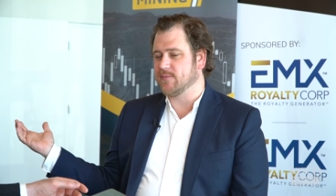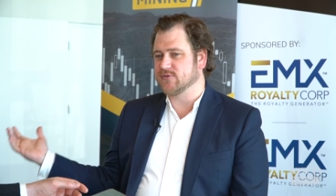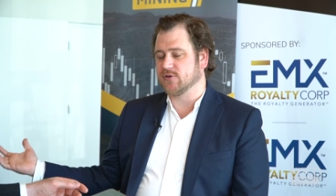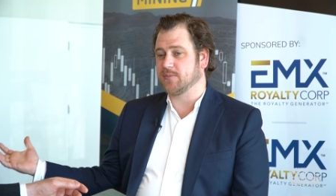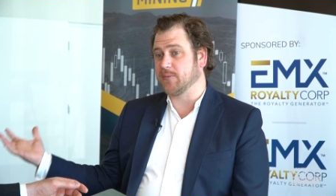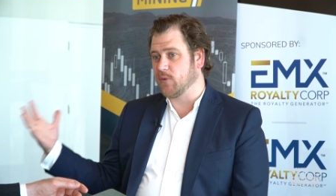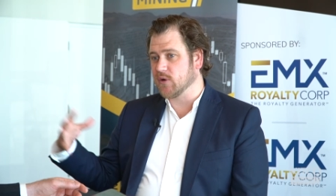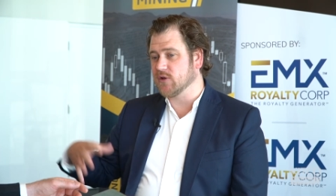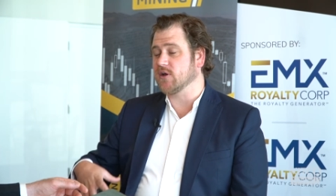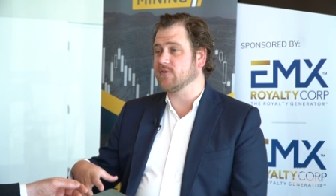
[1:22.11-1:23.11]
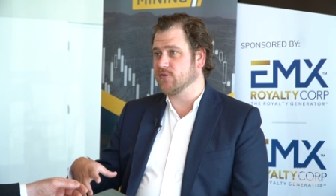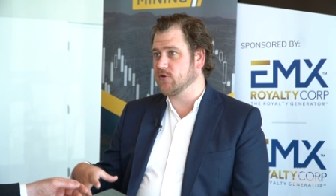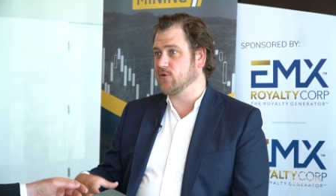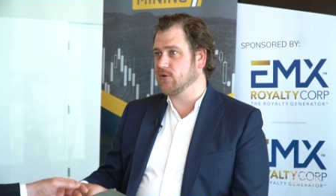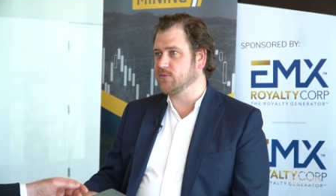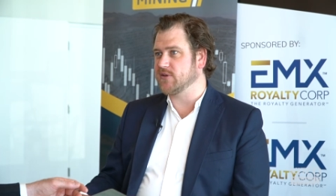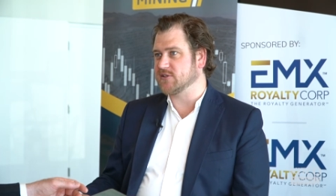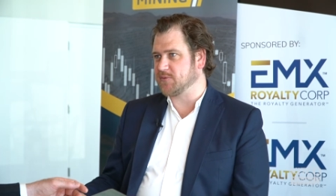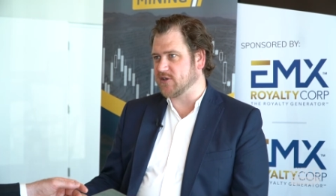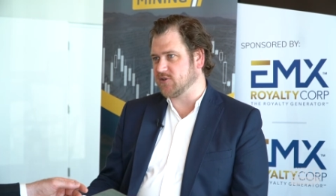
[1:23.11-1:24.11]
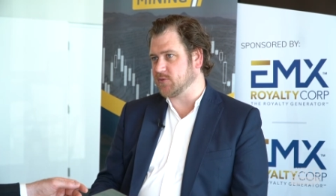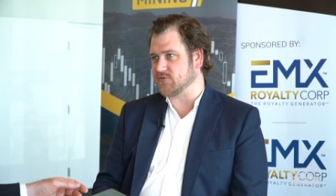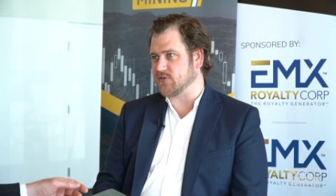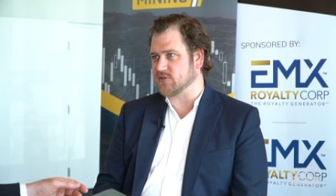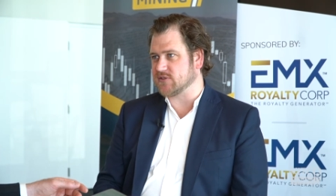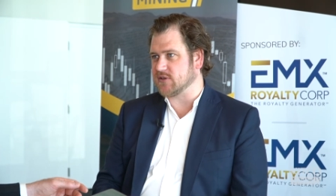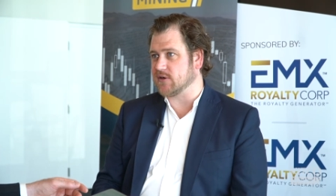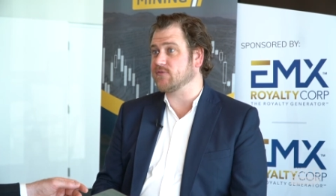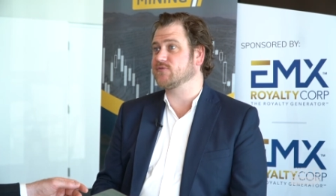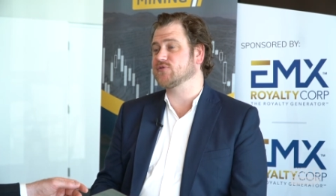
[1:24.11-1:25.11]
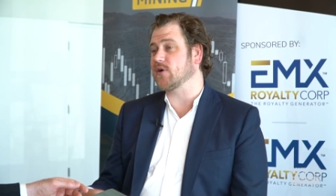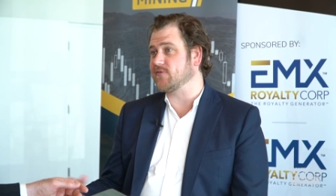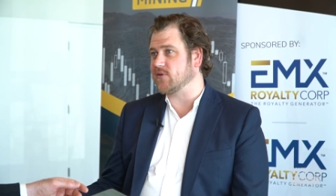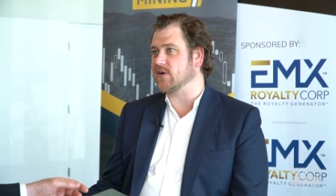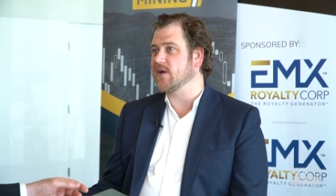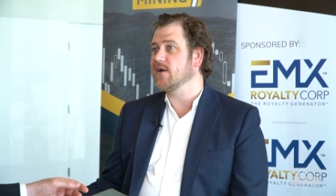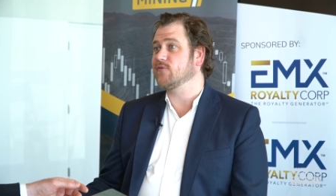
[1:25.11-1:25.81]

So people were looking for gold when this project was for